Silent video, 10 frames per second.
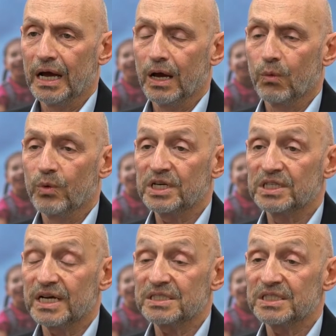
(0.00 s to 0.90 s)
What it
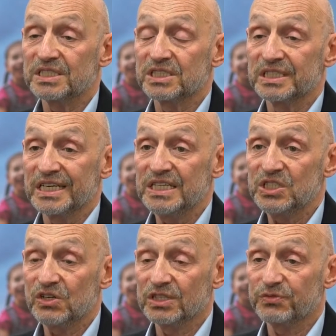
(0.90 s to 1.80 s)
does, it's an
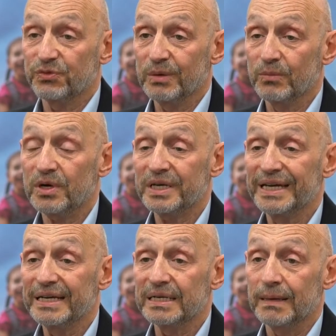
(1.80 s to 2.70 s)
ECI's framework
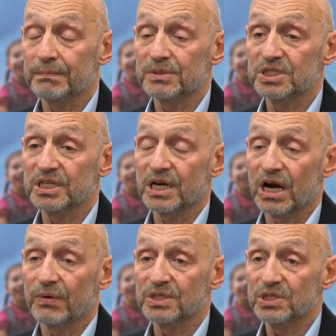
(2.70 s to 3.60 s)
encompassing
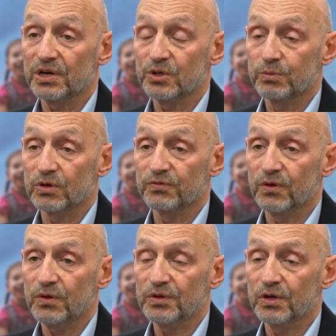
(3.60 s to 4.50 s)
our entire
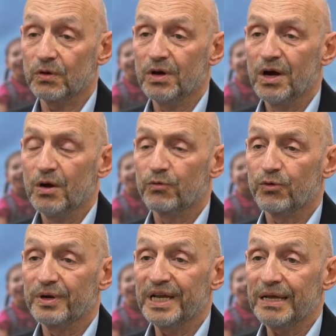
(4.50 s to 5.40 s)
portfolio
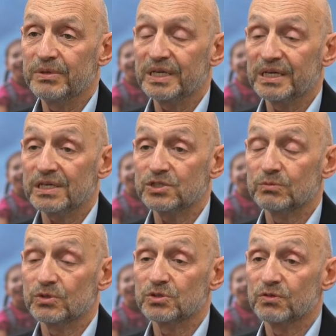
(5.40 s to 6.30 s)
for enabling
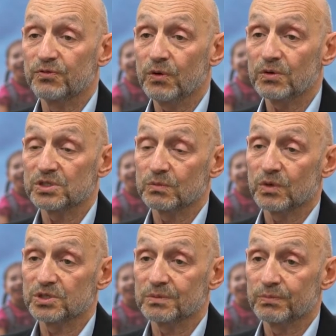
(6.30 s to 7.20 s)
customers to focus on
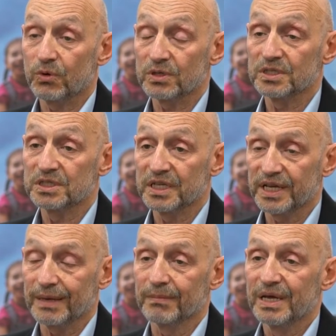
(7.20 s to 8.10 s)
what's important to
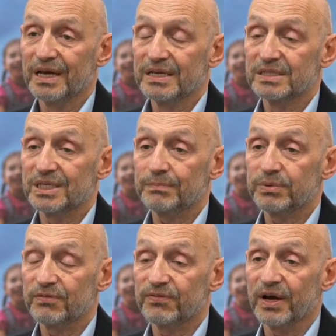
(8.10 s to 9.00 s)
them,
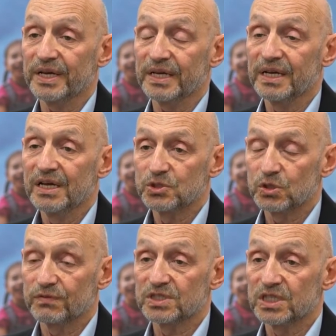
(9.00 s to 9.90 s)
simplifying
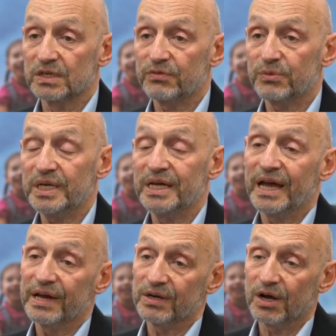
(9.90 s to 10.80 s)
service delivery
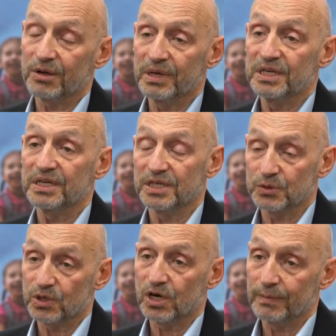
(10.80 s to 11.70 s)
and automating
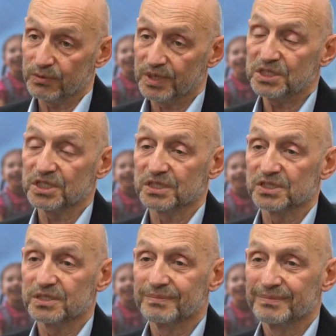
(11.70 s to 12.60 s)
network operations.